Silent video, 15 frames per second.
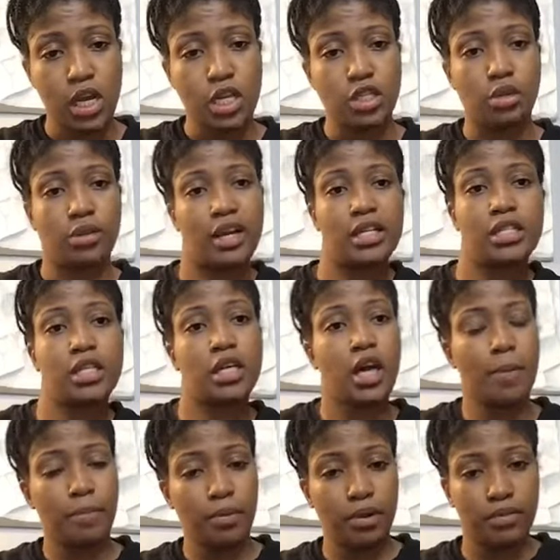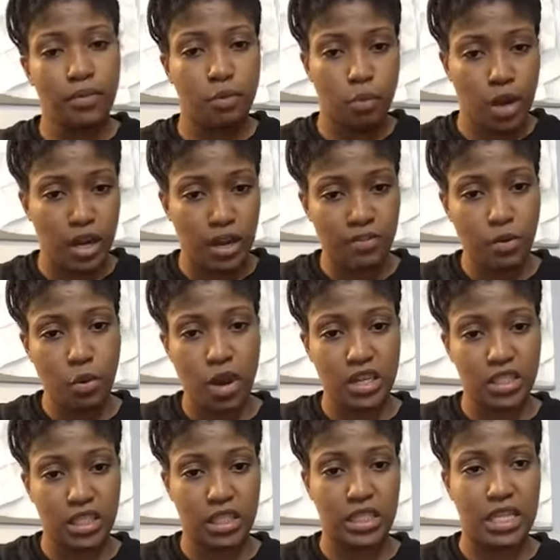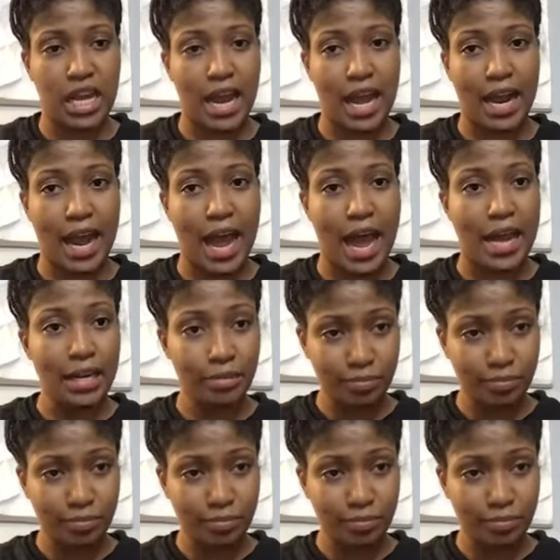So that's a couple of the what if questions that I got.